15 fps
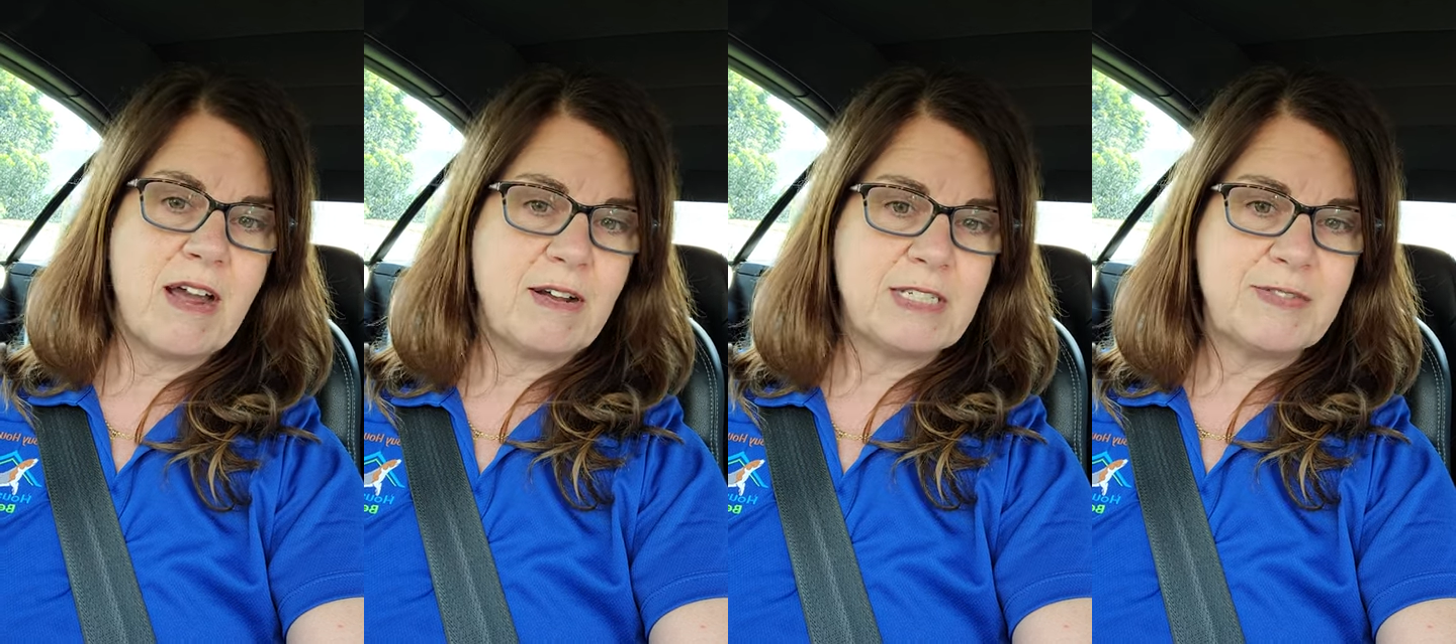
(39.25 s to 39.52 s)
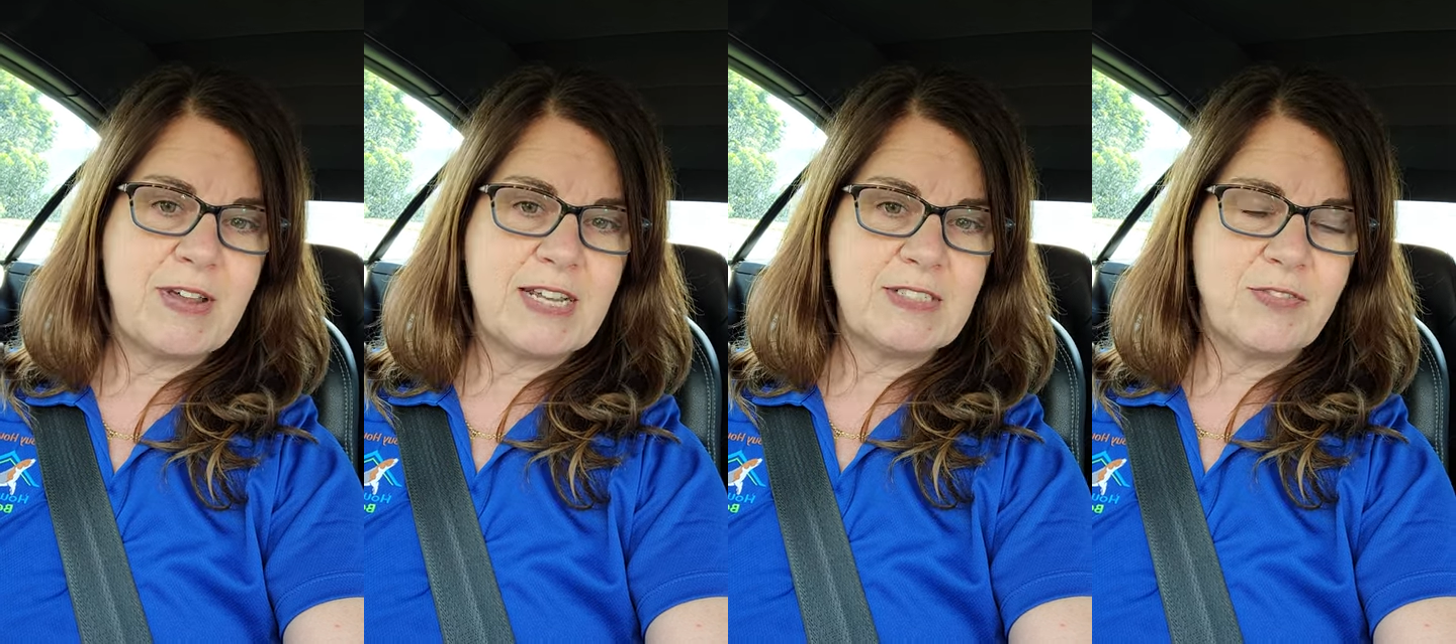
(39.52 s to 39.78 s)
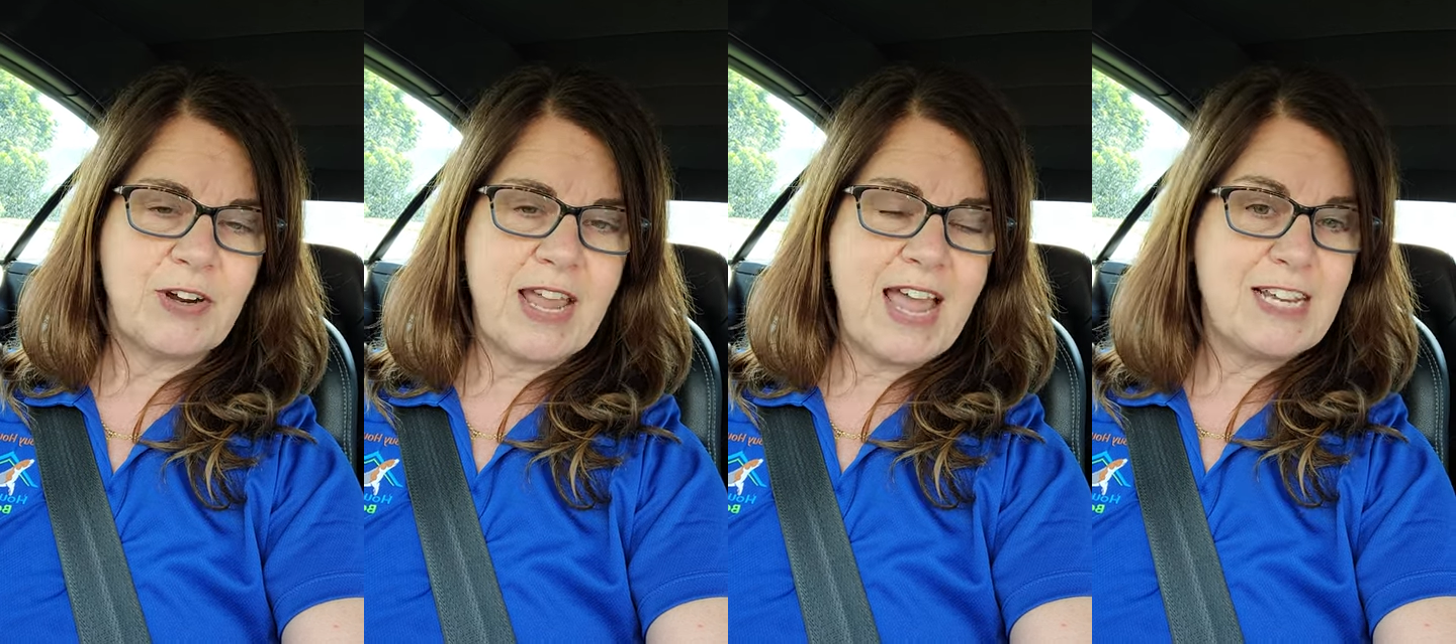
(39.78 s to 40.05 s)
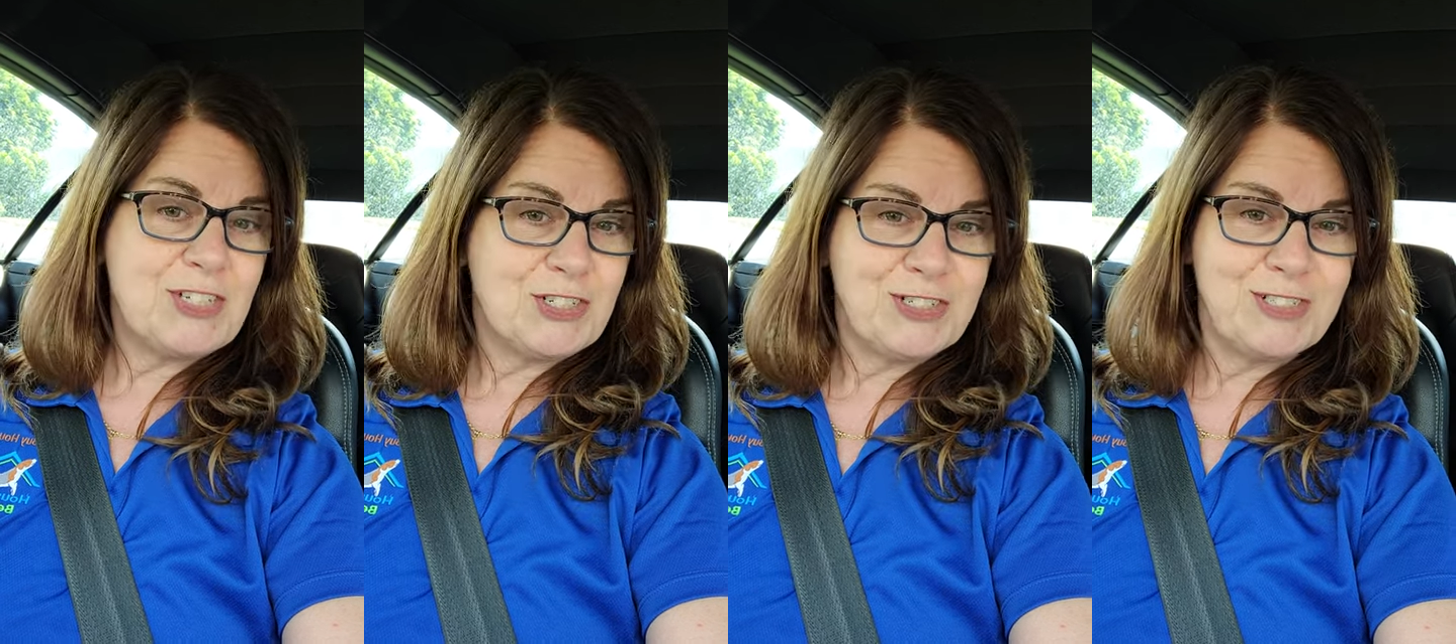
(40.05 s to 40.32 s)
house fast for
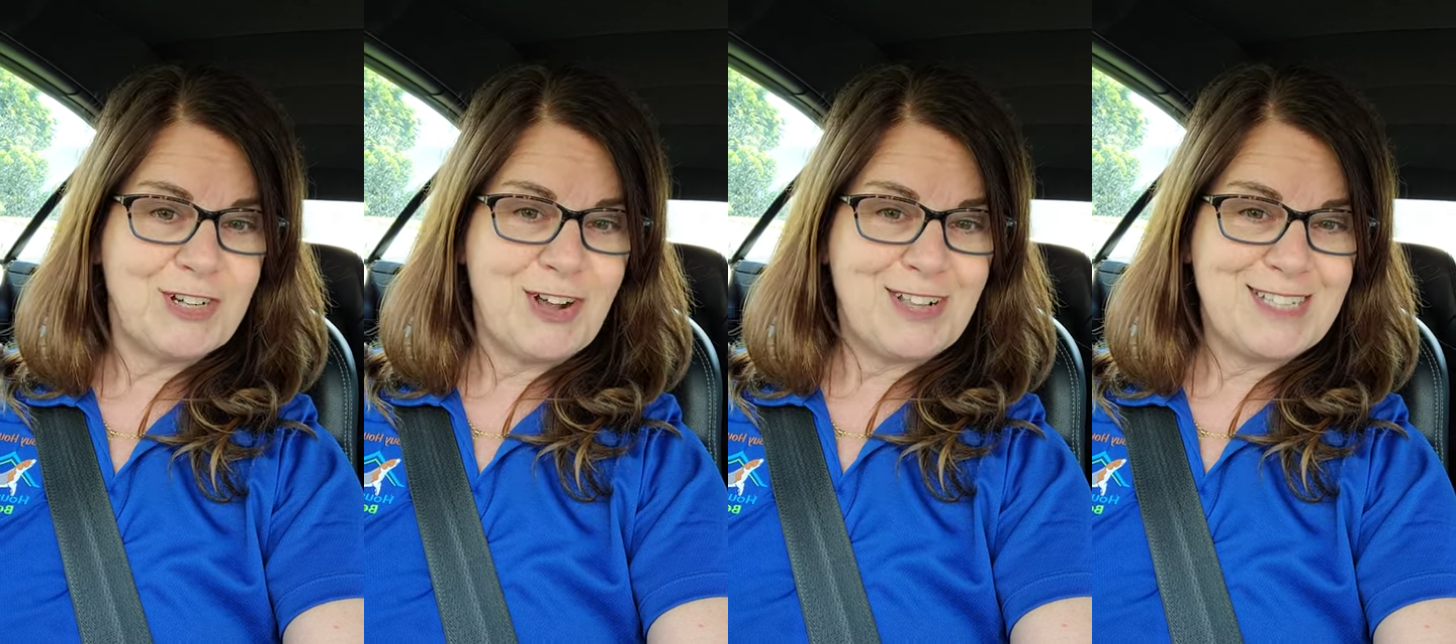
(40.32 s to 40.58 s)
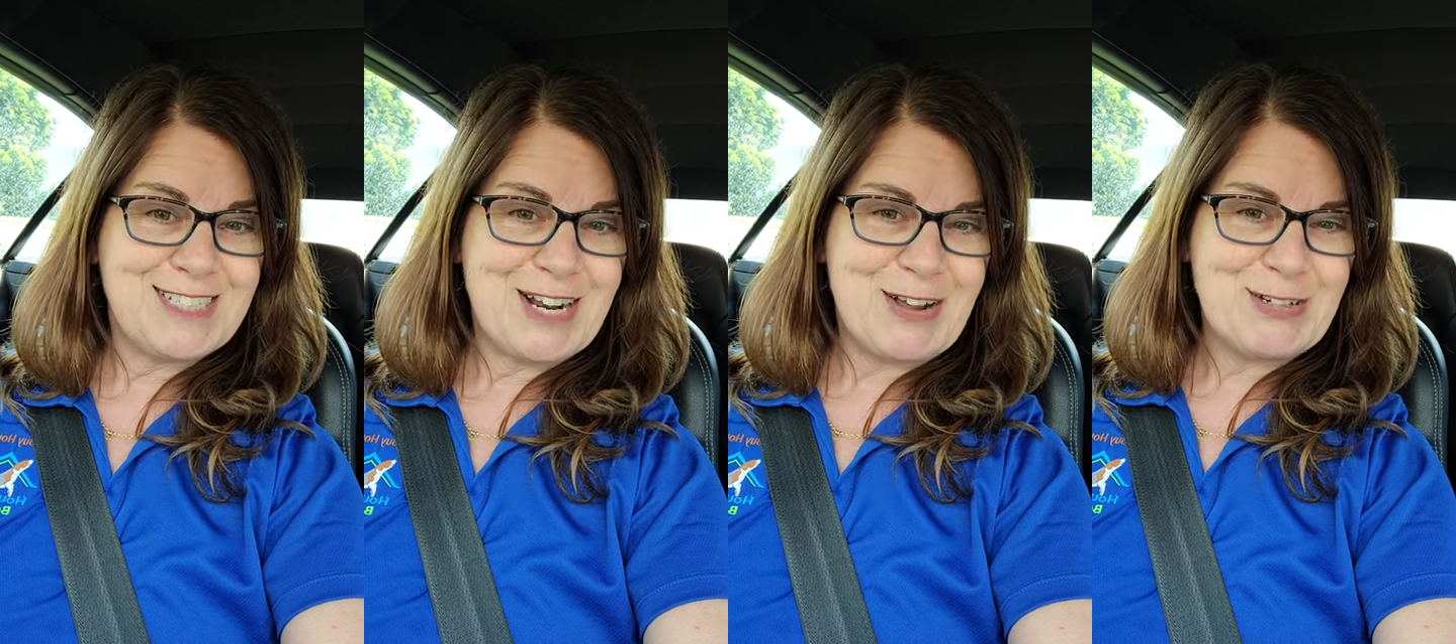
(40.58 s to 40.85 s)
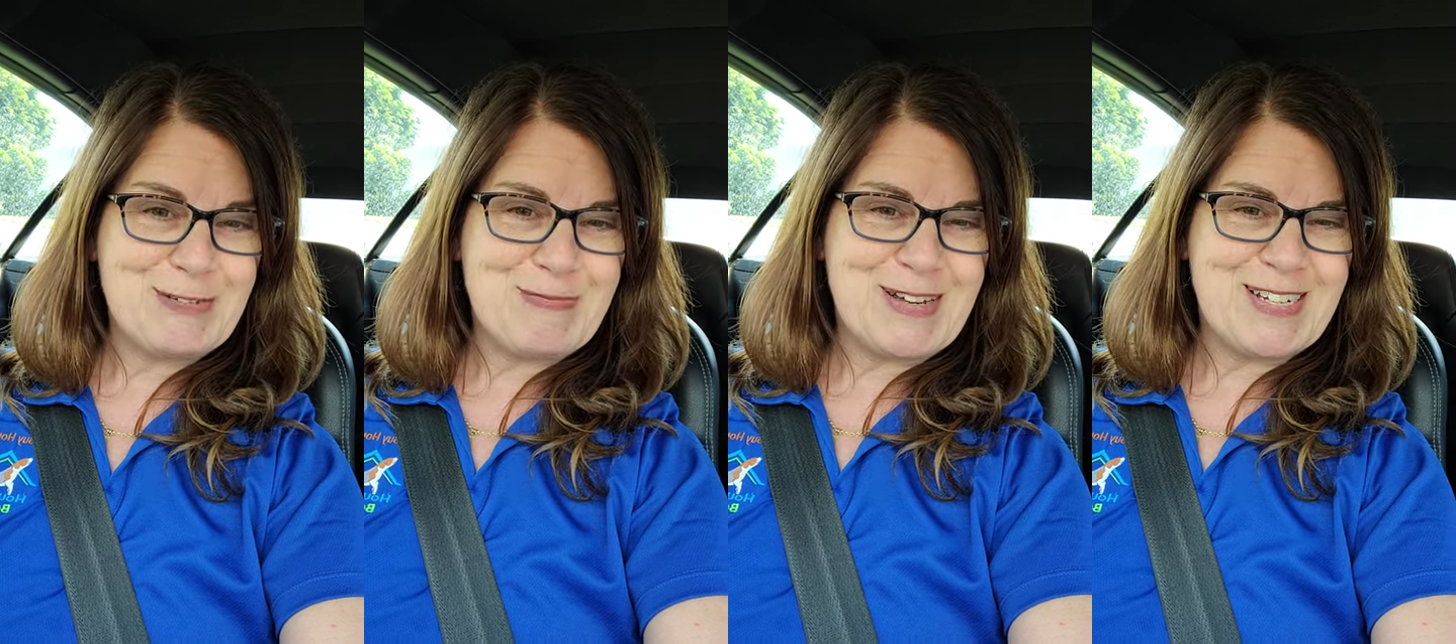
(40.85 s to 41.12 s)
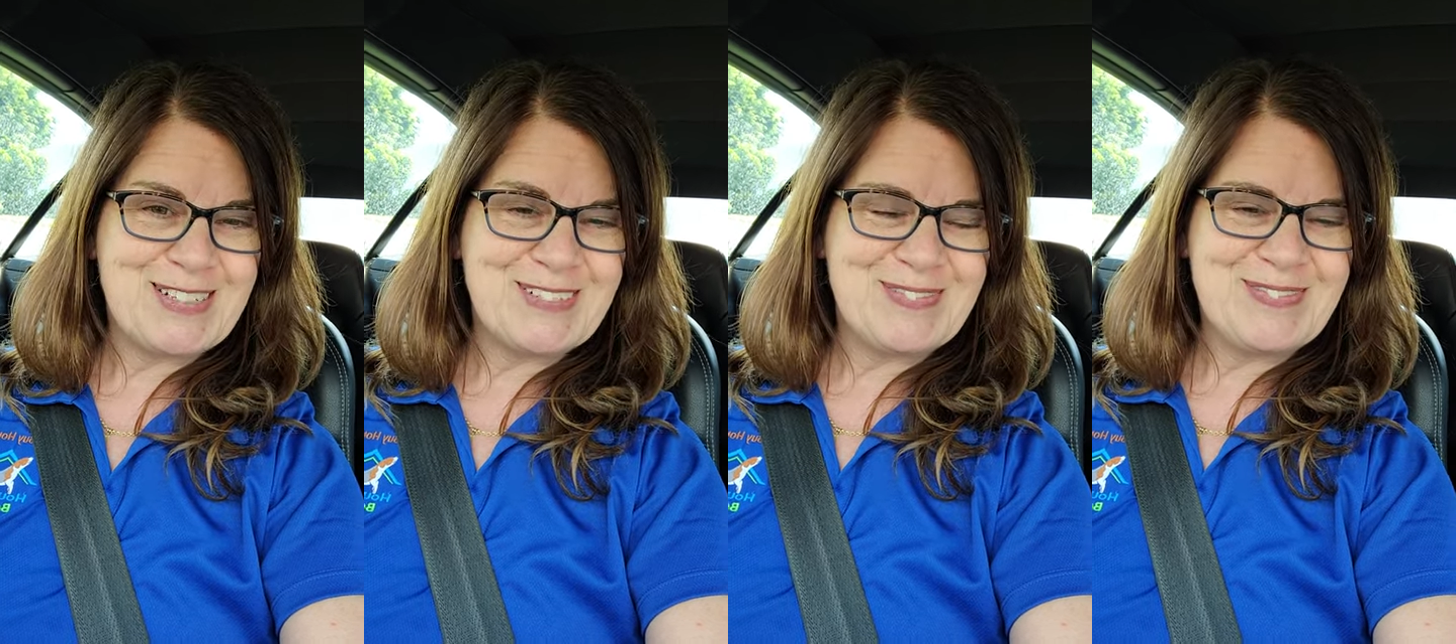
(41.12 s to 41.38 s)
cash, call us at House
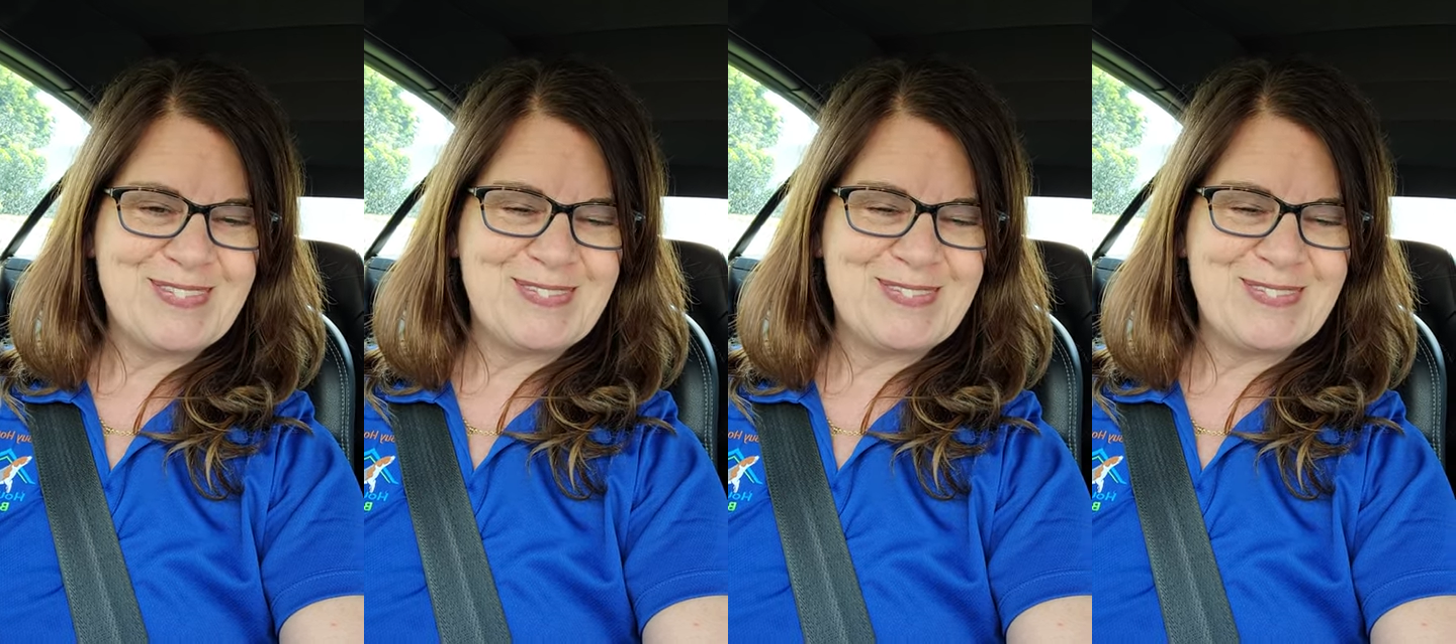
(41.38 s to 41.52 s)
Beagle.